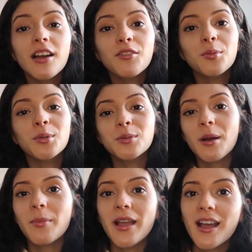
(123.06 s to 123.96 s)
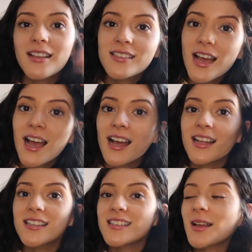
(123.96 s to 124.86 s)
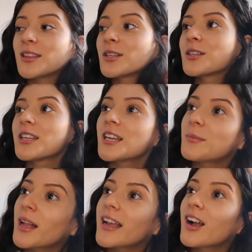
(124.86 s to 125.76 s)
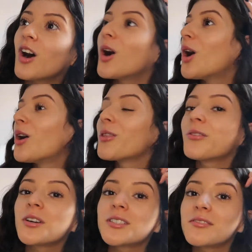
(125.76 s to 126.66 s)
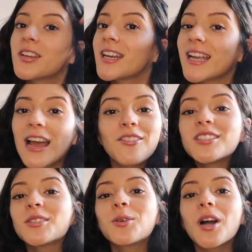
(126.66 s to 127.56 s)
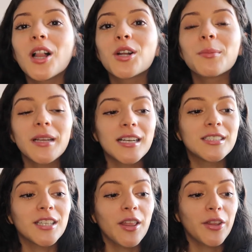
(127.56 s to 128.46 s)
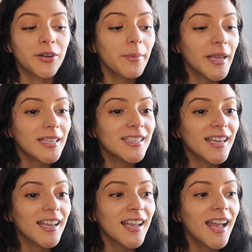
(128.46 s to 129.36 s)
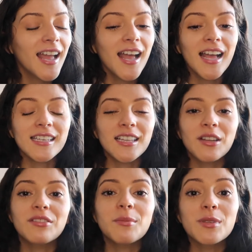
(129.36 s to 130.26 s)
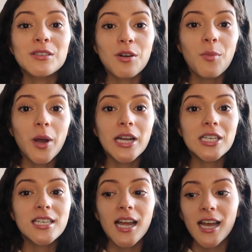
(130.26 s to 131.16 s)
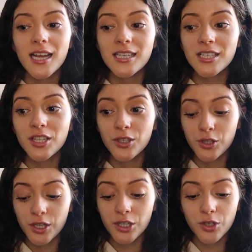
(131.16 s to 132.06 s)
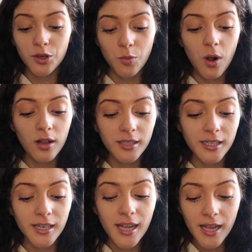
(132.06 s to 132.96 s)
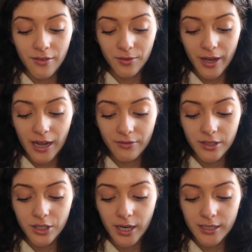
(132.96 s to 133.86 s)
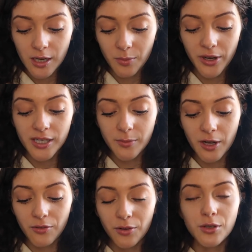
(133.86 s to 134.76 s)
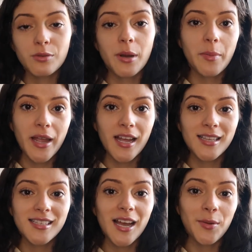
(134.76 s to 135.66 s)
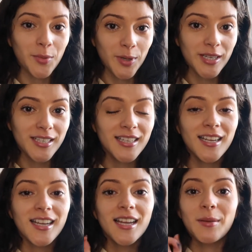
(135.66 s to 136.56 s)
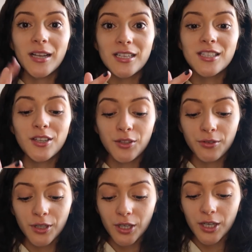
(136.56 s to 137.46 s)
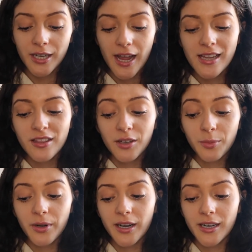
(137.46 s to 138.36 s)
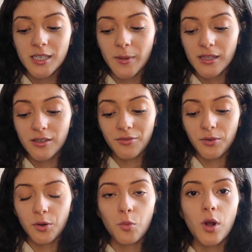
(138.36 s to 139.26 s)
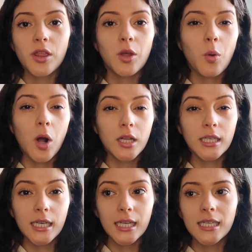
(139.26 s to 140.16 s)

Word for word: comfortable sweatpants and I literally am like on the verge of getting every single color because they're amazing. They love them so much and they're such good quality. If you haven't checked out Brandy Melville's sweatpants, I would because they're really good and they're pretty inexpensive for what the quality